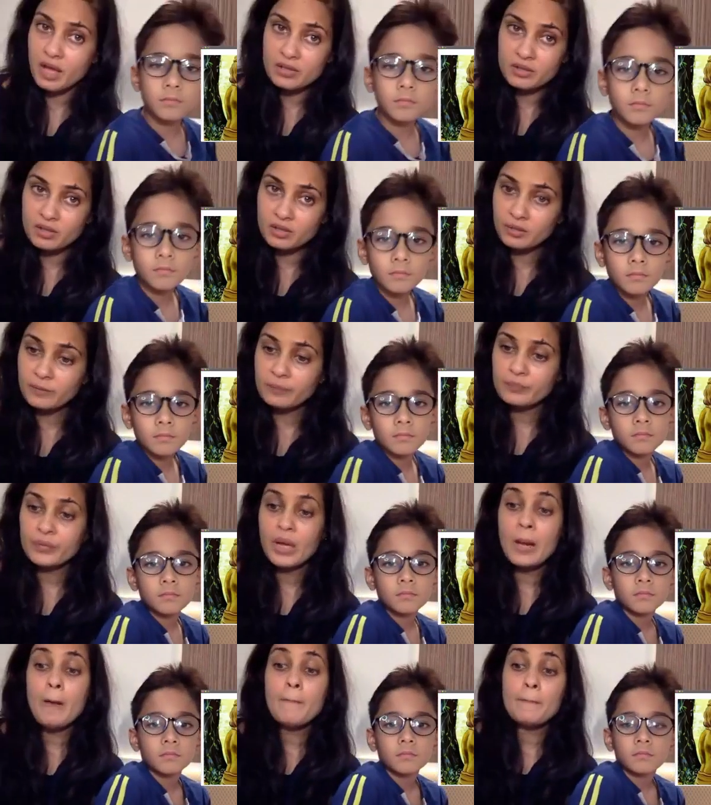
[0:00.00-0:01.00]
Speaker 1: father,
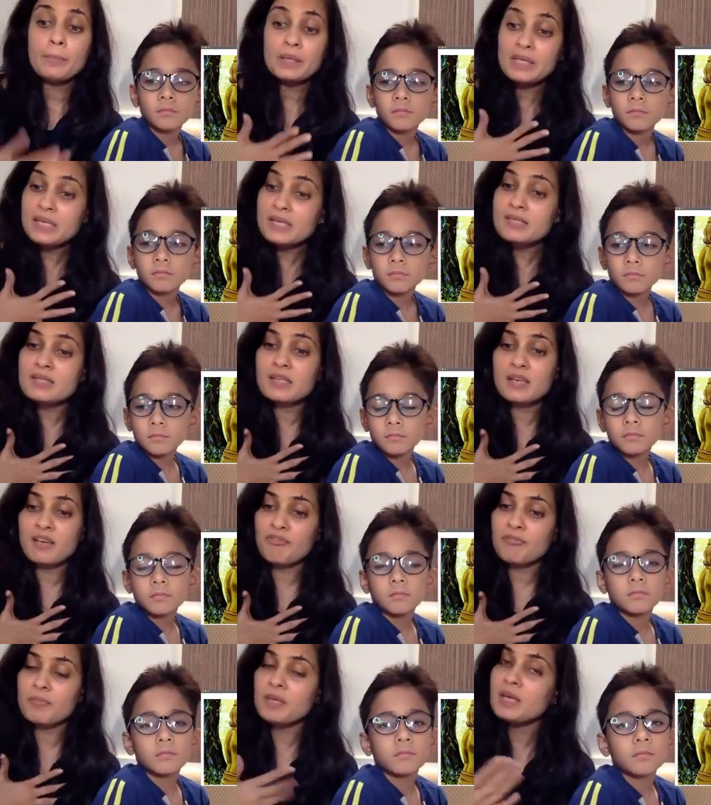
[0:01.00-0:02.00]
Please
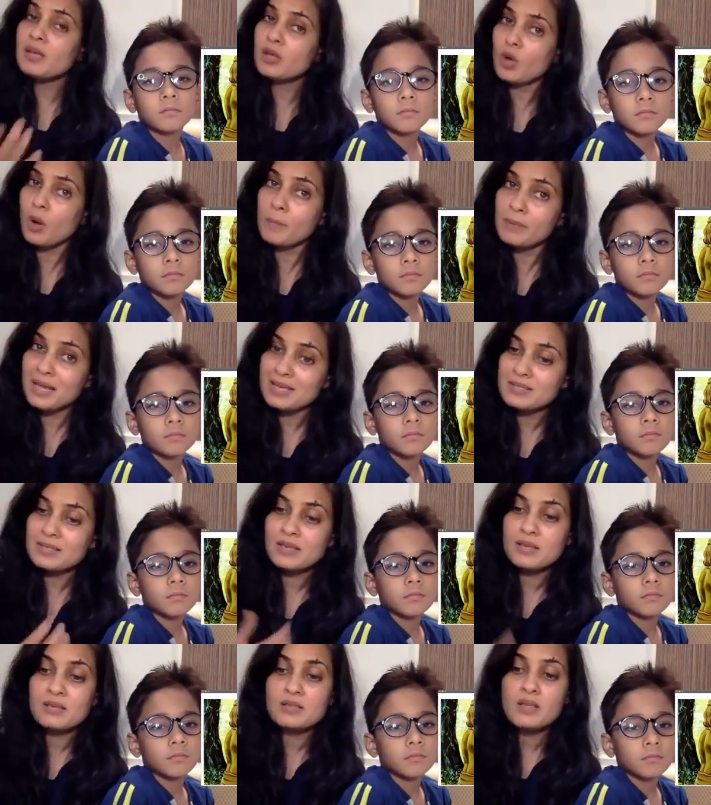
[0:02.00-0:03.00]
give me your
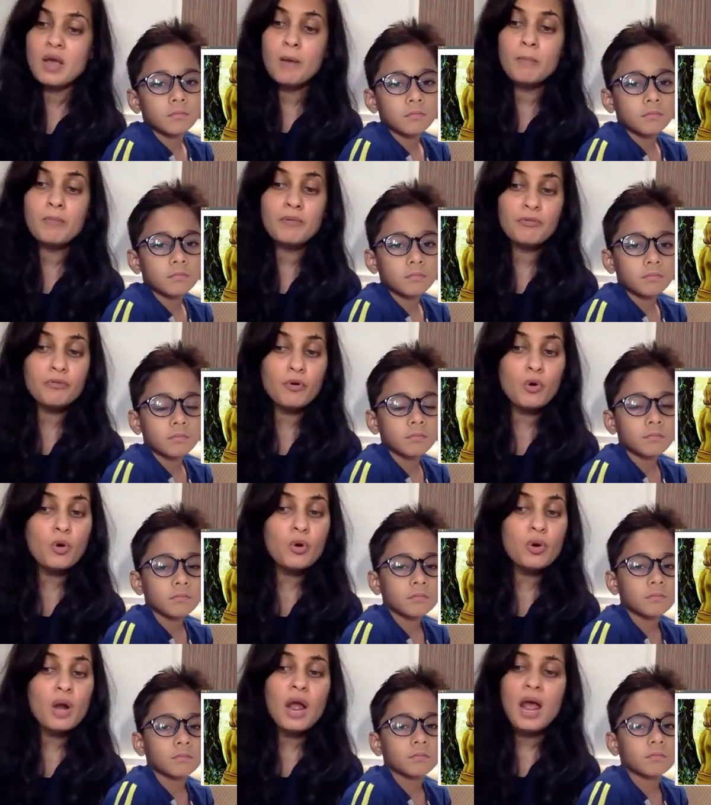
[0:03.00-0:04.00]
blessings
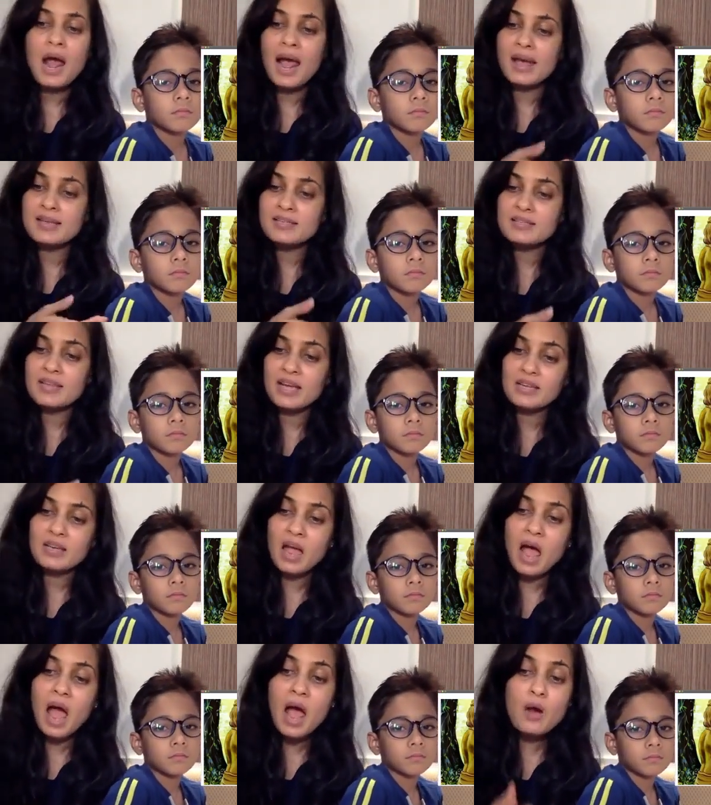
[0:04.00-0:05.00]
before I
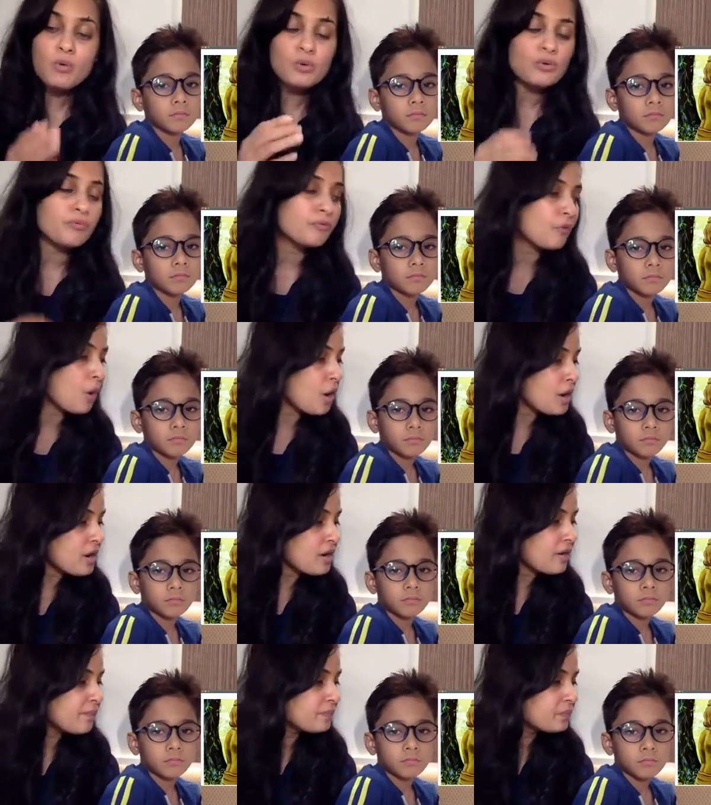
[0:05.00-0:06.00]
set out
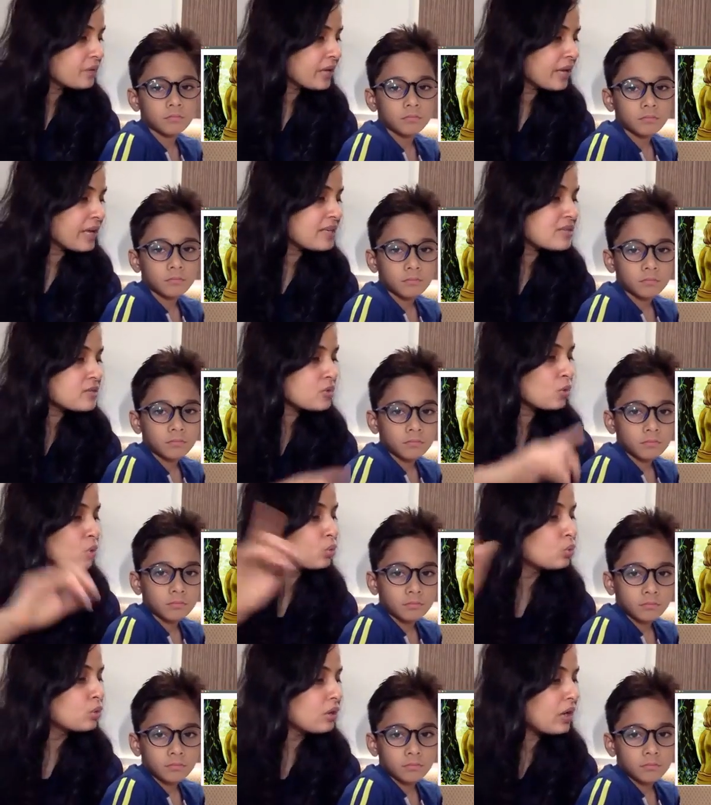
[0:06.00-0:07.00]
for his
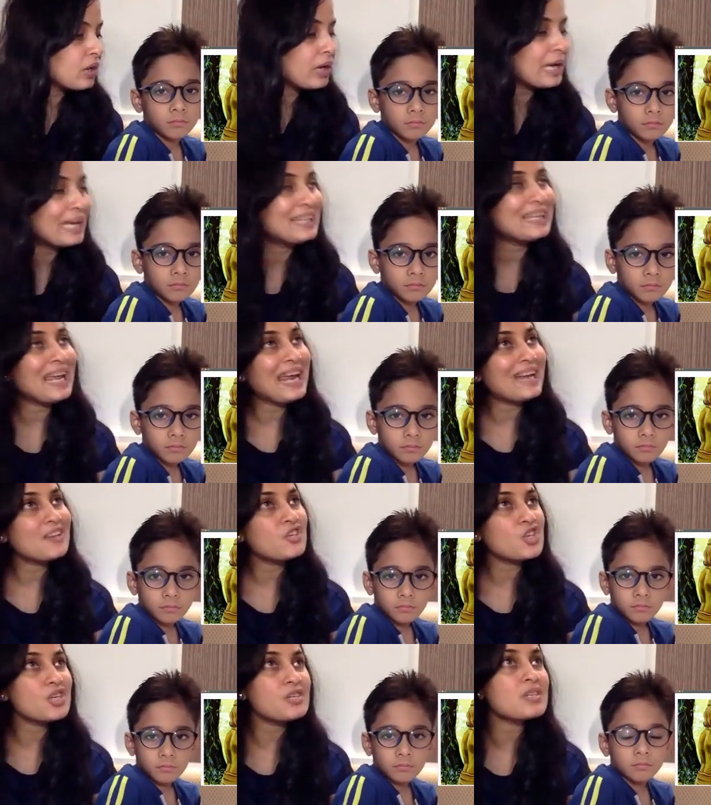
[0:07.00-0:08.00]
school. In
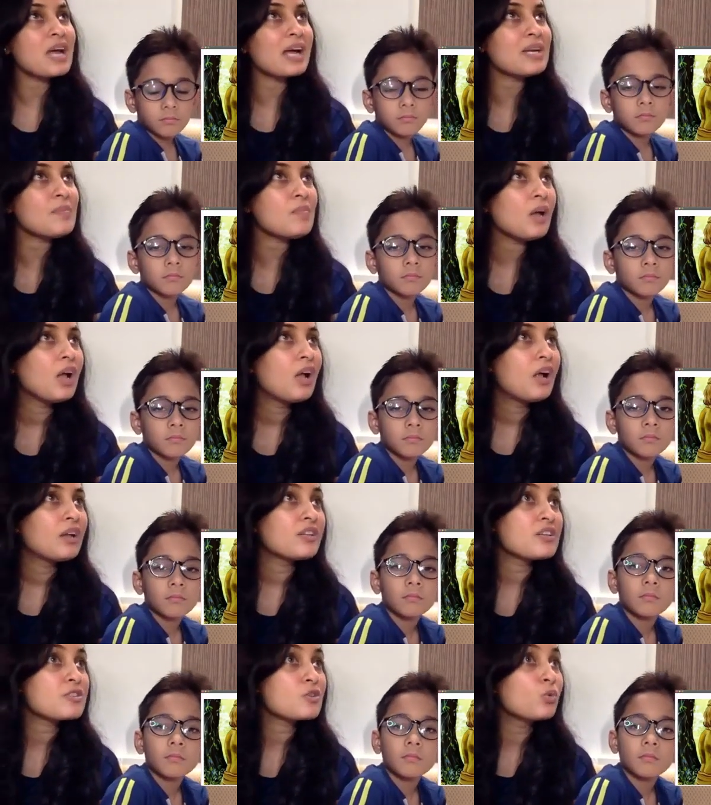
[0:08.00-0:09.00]
ancient time,
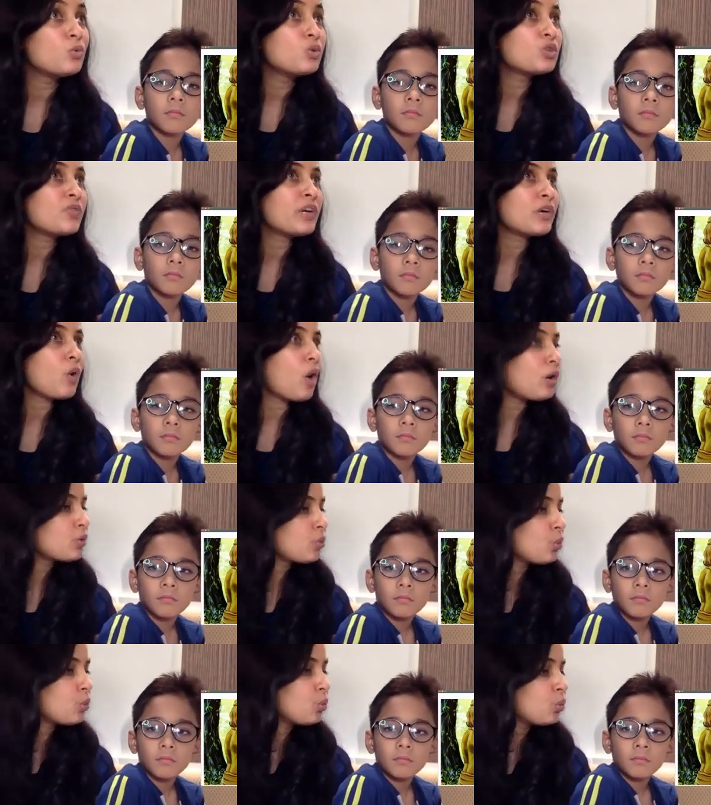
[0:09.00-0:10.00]
the schools were
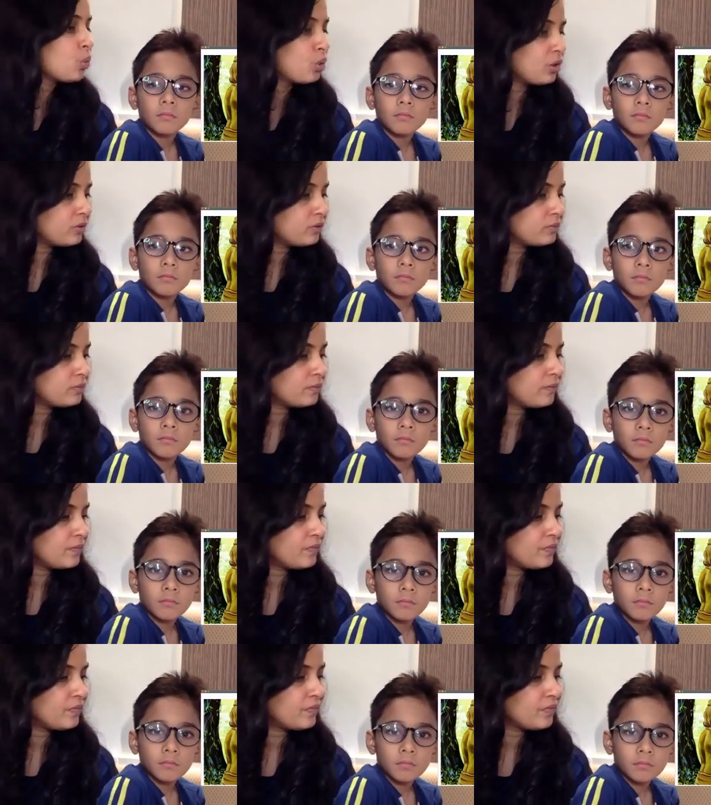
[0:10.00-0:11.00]
called Gurukul.
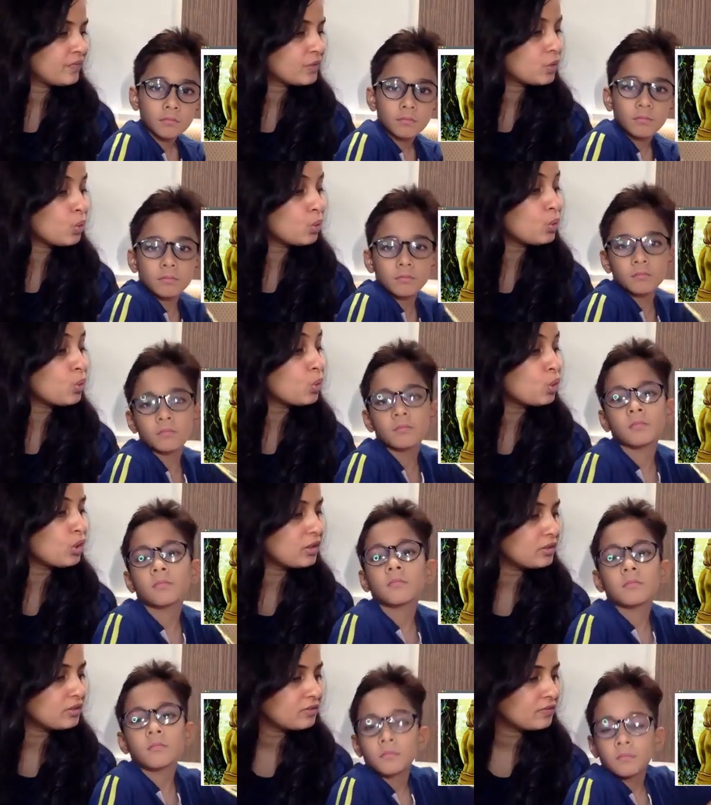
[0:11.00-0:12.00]

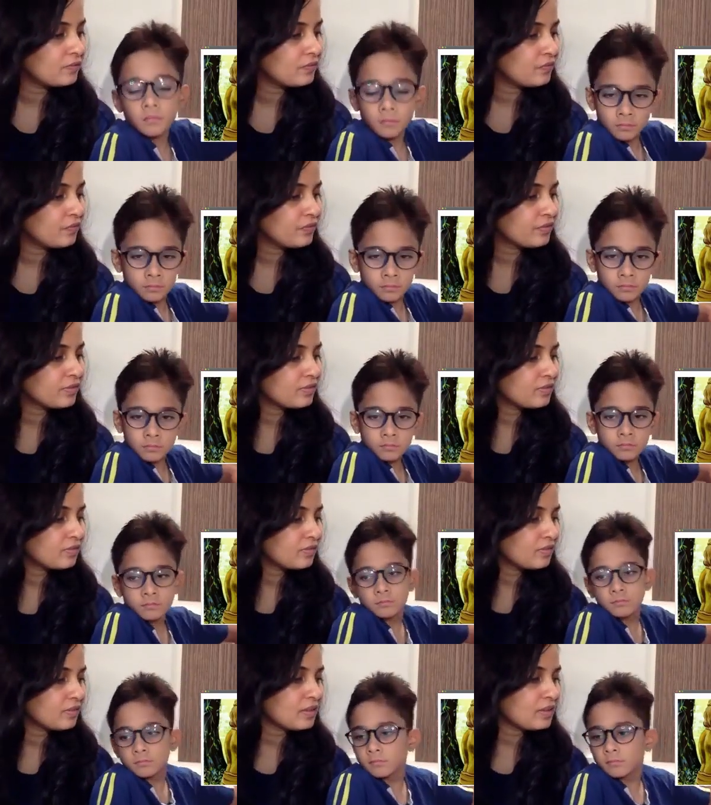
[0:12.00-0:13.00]
Gurukul.
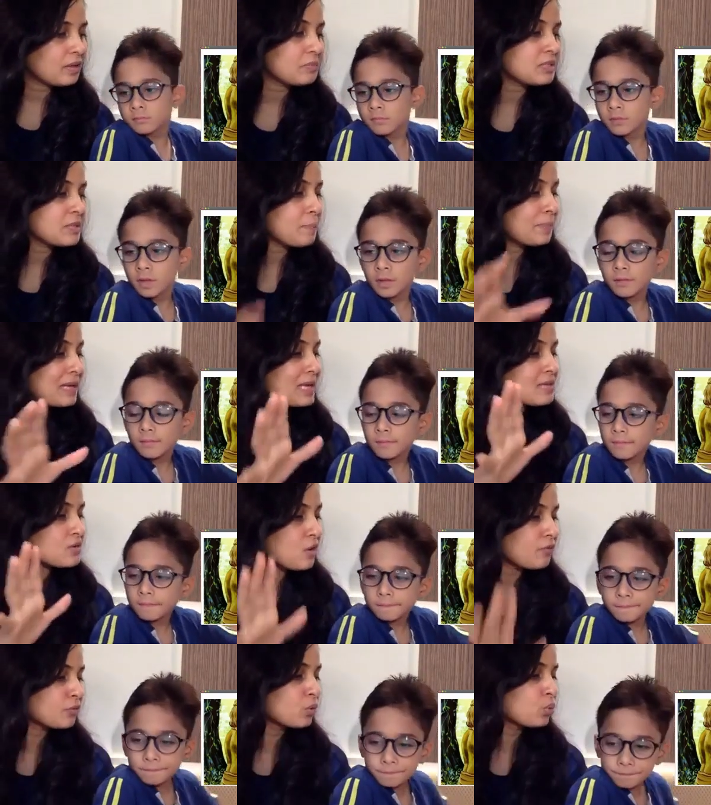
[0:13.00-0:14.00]
Hmm. That means the place
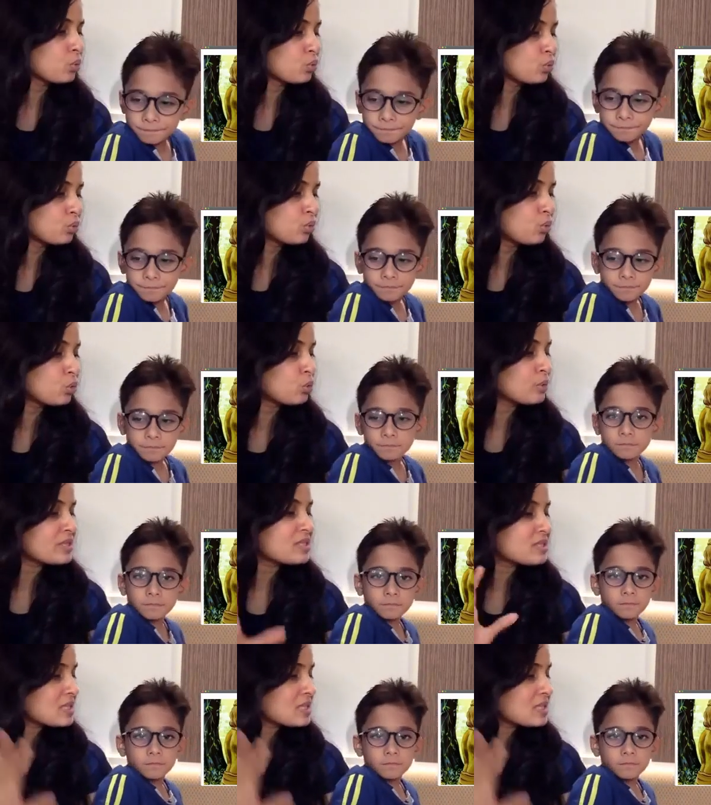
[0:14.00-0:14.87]
of Guru. Guru is